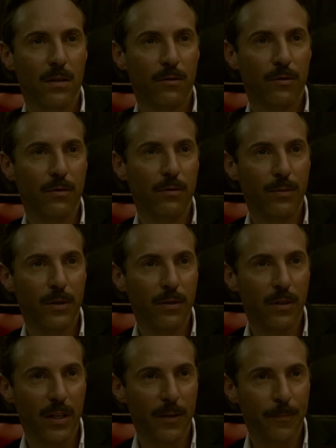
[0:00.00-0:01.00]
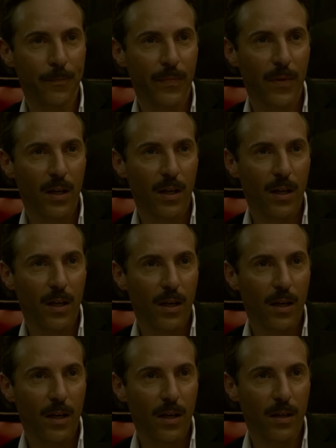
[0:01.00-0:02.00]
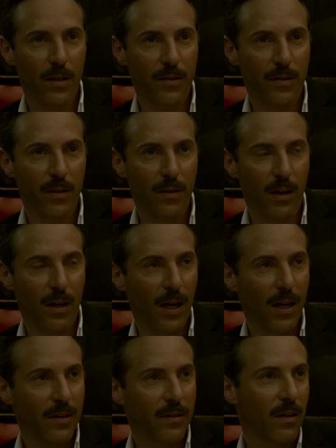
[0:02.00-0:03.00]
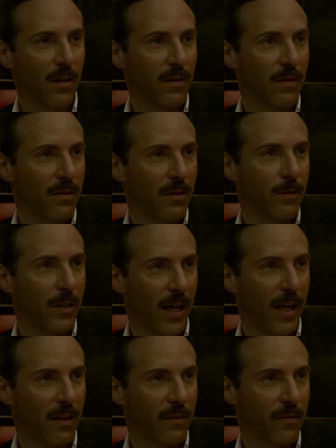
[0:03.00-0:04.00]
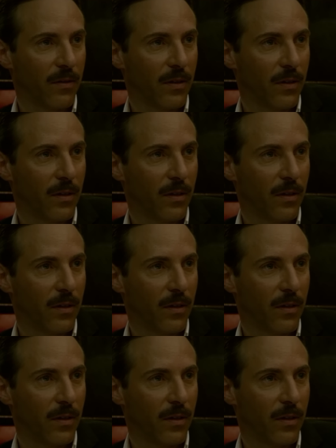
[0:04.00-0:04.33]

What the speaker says: True beauty is the highest currency we have.